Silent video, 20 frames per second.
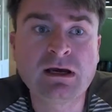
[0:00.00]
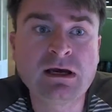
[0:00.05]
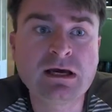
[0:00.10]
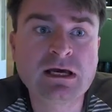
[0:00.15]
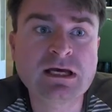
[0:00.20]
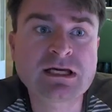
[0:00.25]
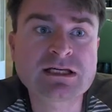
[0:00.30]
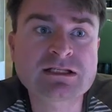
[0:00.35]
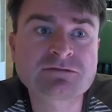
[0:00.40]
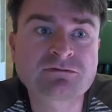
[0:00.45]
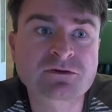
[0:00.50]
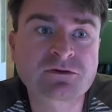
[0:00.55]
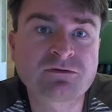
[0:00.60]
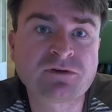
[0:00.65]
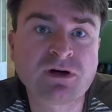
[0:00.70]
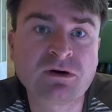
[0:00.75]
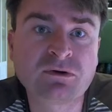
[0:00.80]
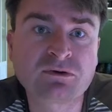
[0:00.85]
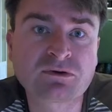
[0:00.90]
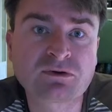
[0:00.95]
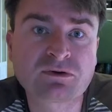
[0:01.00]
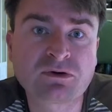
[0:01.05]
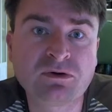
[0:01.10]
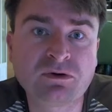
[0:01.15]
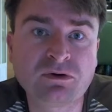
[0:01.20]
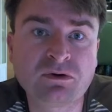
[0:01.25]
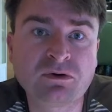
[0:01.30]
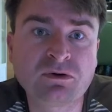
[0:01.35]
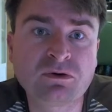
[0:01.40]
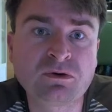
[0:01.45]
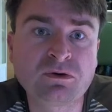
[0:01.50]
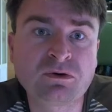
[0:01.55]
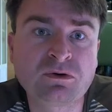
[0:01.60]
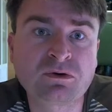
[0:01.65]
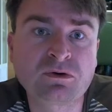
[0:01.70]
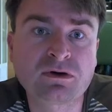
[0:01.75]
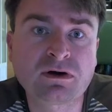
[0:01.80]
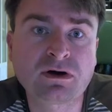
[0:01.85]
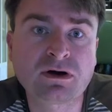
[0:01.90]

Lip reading: is for folks who